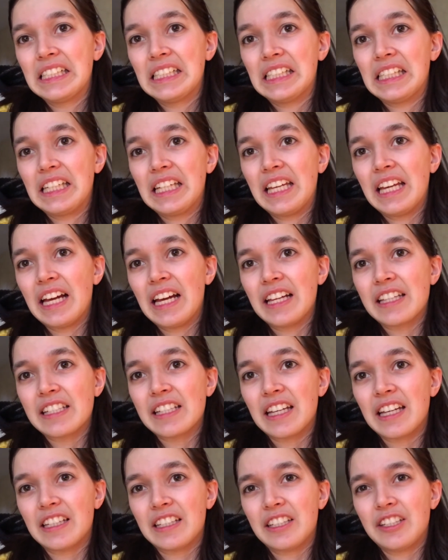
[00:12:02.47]
yeah, it's
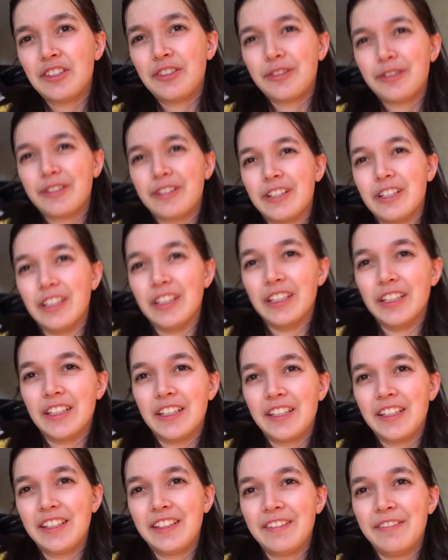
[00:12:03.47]
not too good
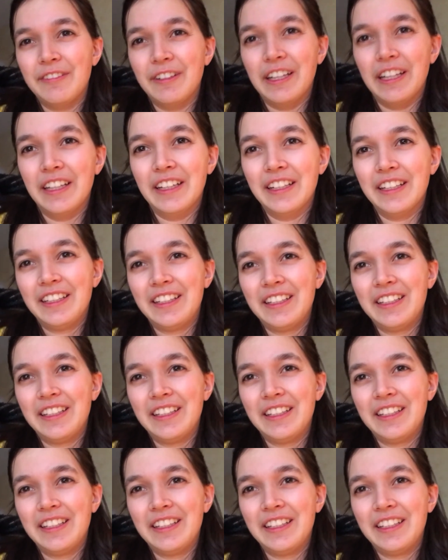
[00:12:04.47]
when